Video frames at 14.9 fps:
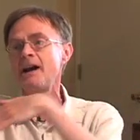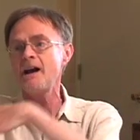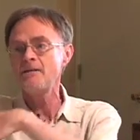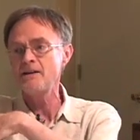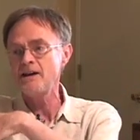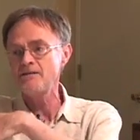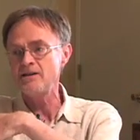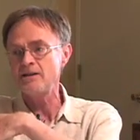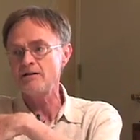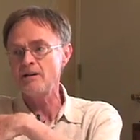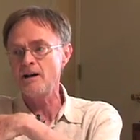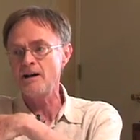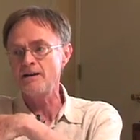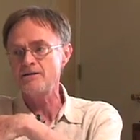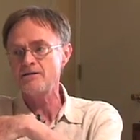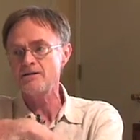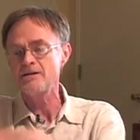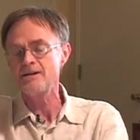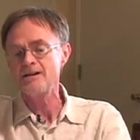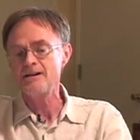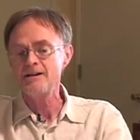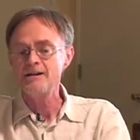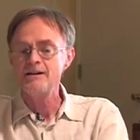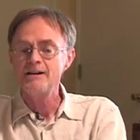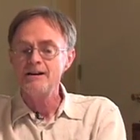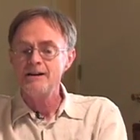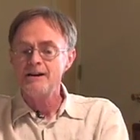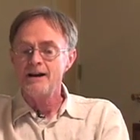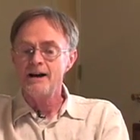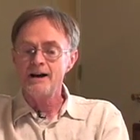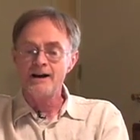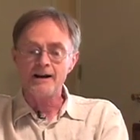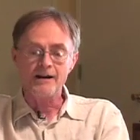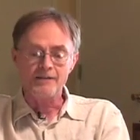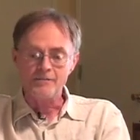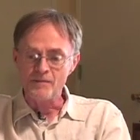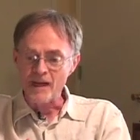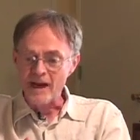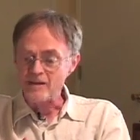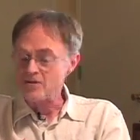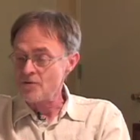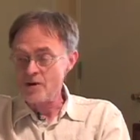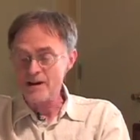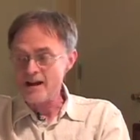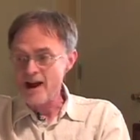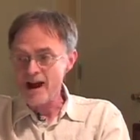and then declines. Uh, that's going